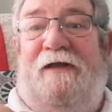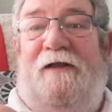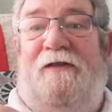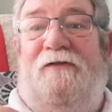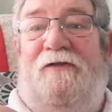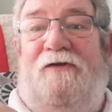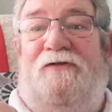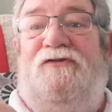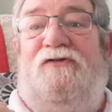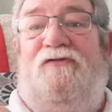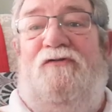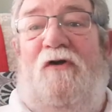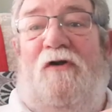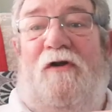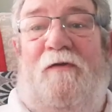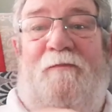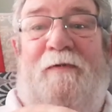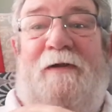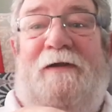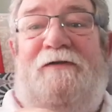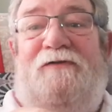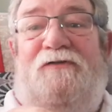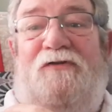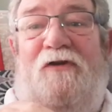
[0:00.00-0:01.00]
There's going to
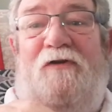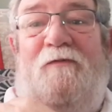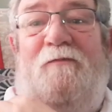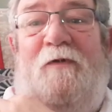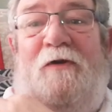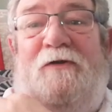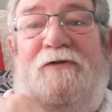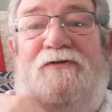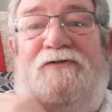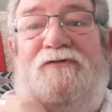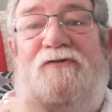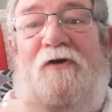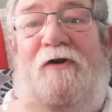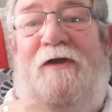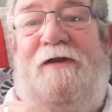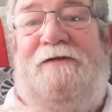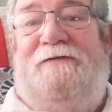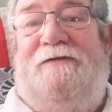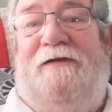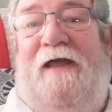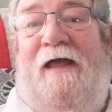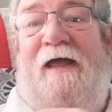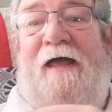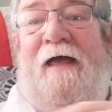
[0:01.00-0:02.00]
be too much
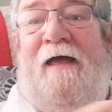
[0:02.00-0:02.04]
choice.